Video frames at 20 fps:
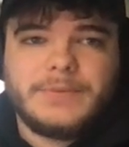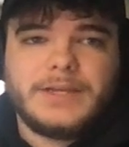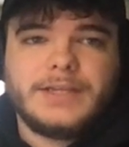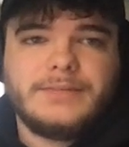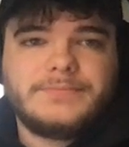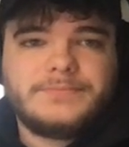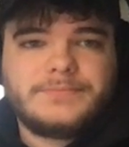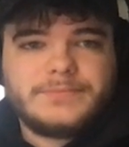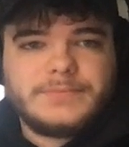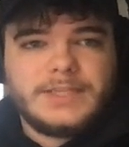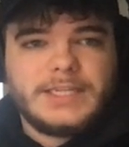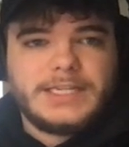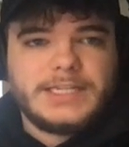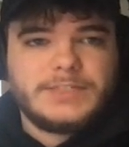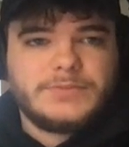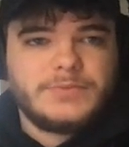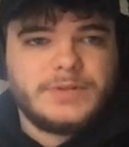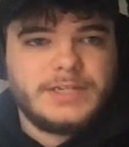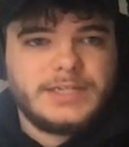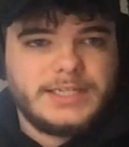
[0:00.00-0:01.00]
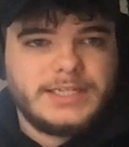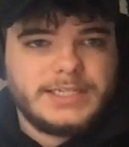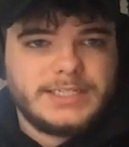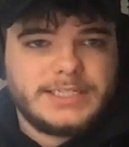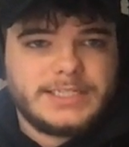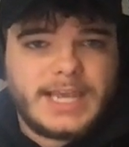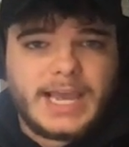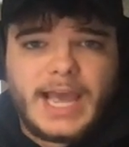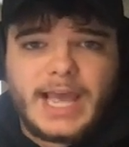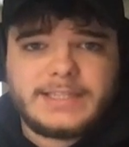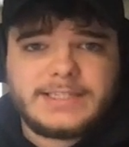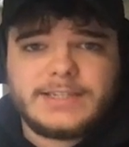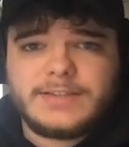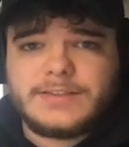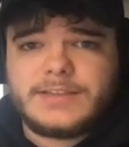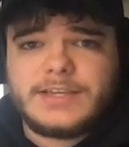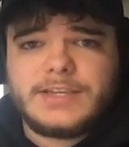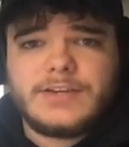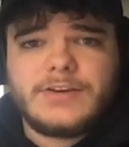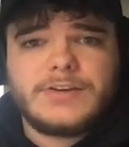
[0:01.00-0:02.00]
but it is what it is. I
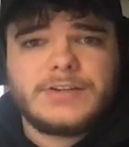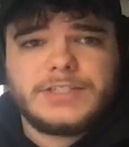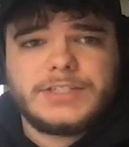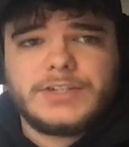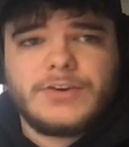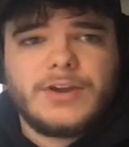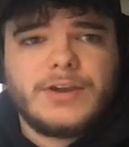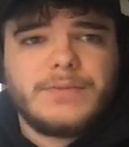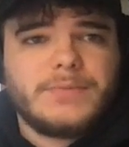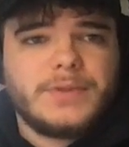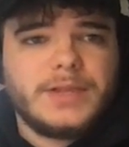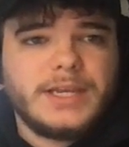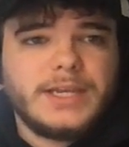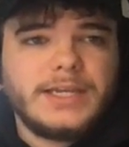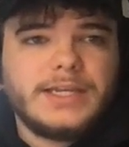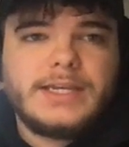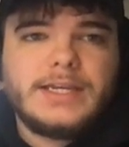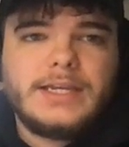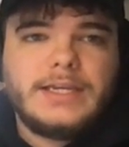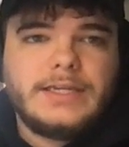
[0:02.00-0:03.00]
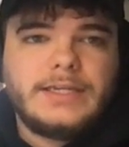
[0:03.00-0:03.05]
still think Jokic is a great play.